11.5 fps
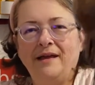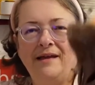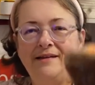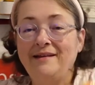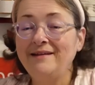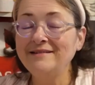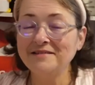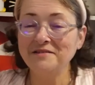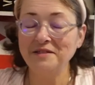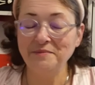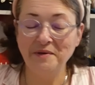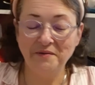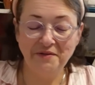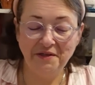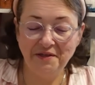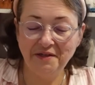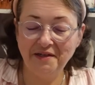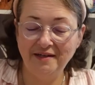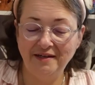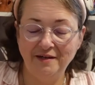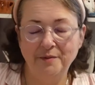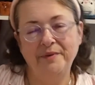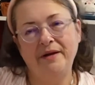And then it's going to smell really good in
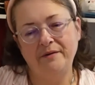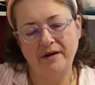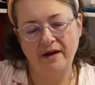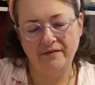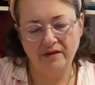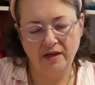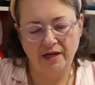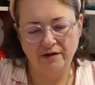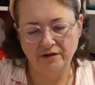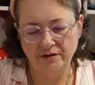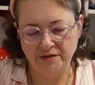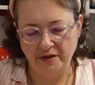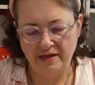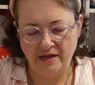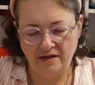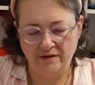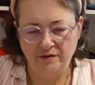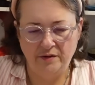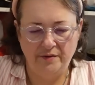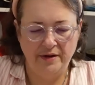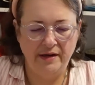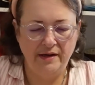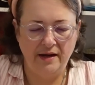here. But I don't have a lighter, so I can't do it
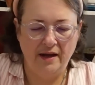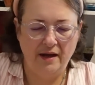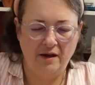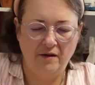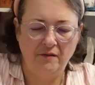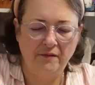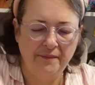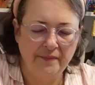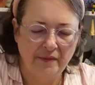right now.